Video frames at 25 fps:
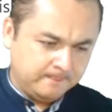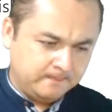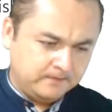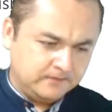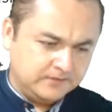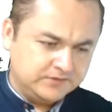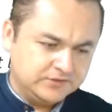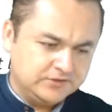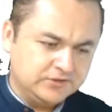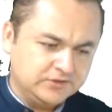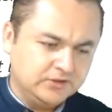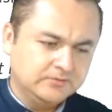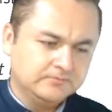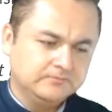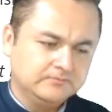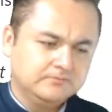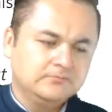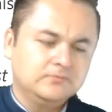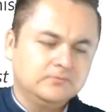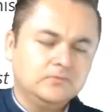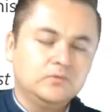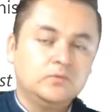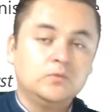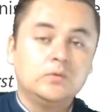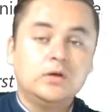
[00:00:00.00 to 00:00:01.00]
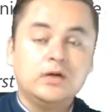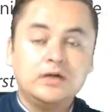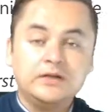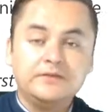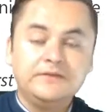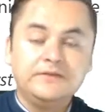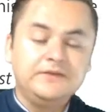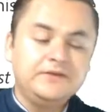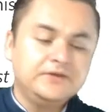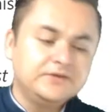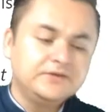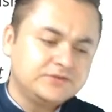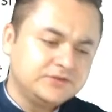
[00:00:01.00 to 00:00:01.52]
So, one of
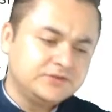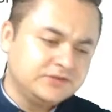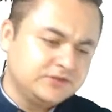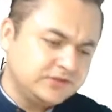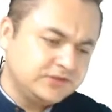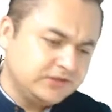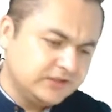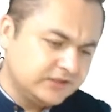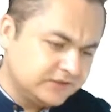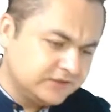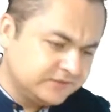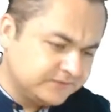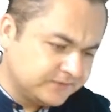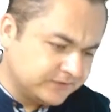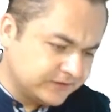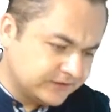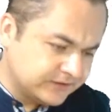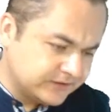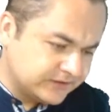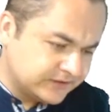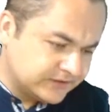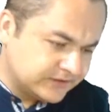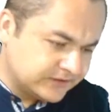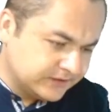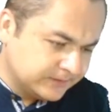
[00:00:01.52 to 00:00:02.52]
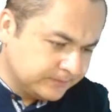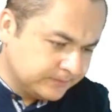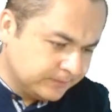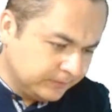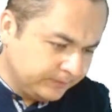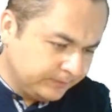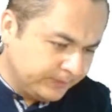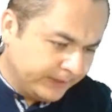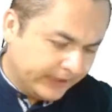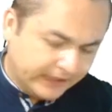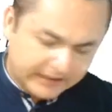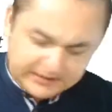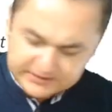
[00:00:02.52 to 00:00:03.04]
the uses is for the simple
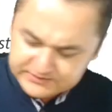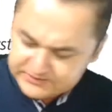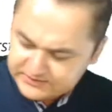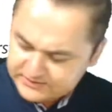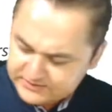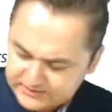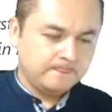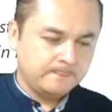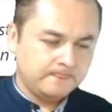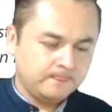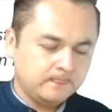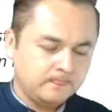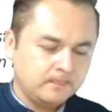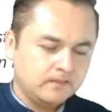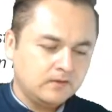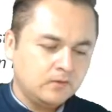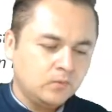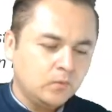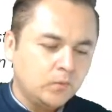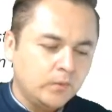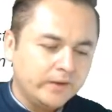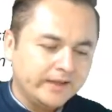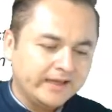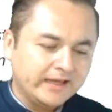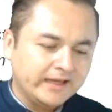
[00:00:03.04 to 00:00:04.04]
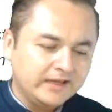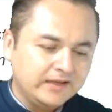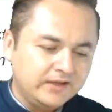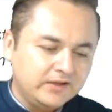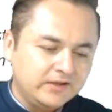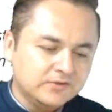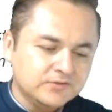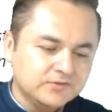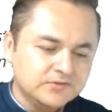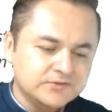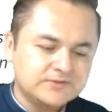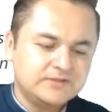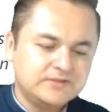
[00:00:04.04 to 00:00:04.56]
past. We can
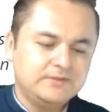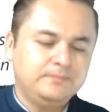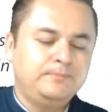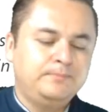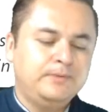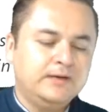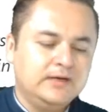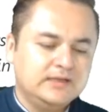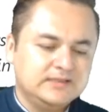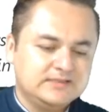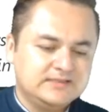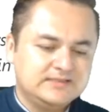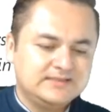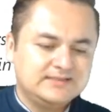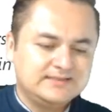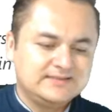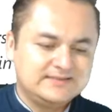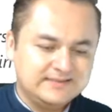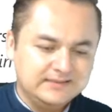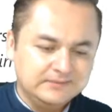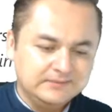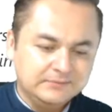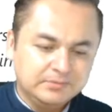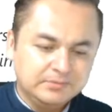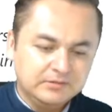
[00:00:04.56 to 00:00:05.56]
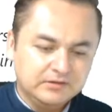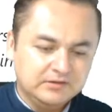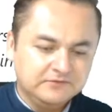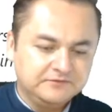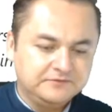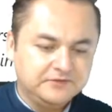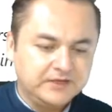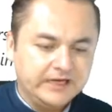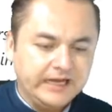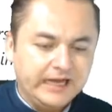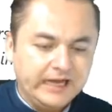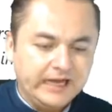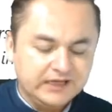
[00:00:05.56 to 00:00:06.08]
use the past simple
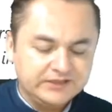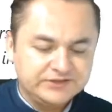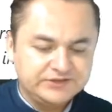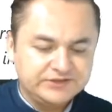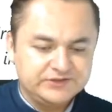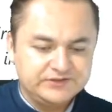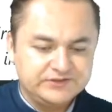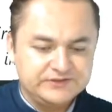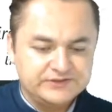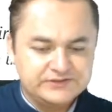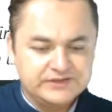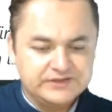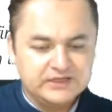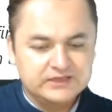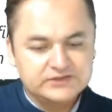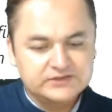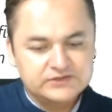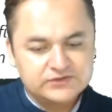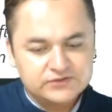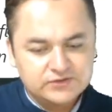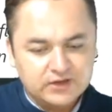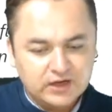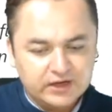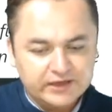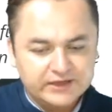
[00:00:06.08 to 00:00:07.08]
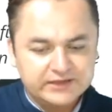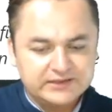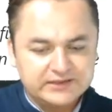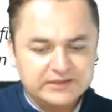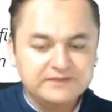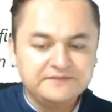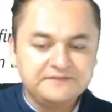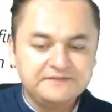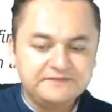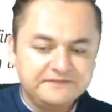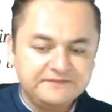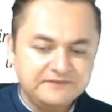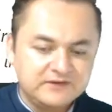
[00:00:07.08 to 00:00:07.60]
for actions that started and
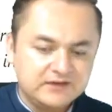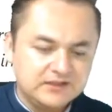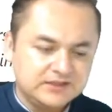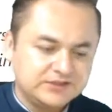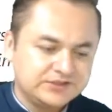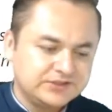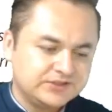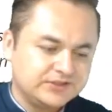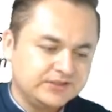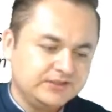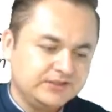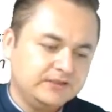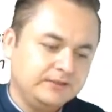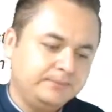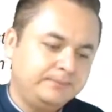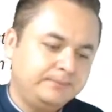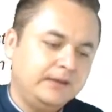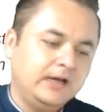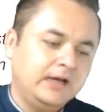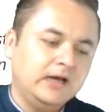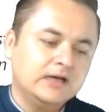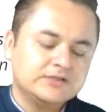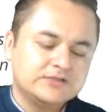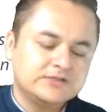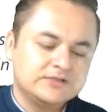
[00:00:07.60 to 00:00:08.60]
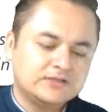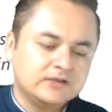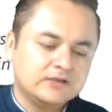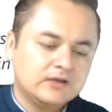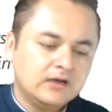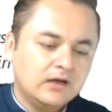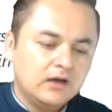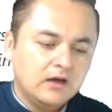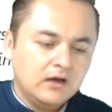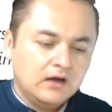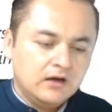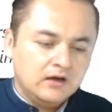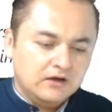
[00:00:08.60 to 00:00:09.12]
finished in the past.
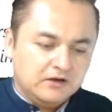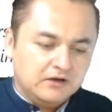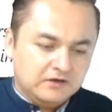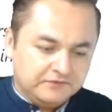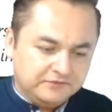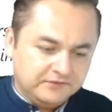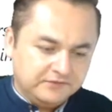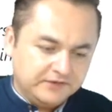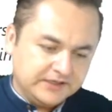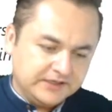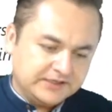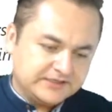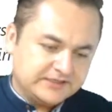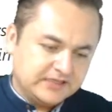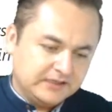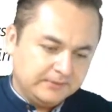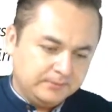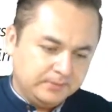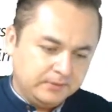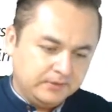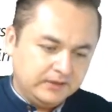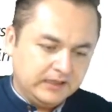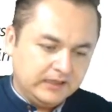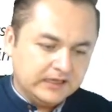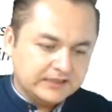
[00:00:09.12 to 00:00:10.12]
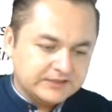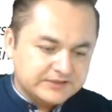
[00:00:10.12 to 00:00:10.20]
For example, a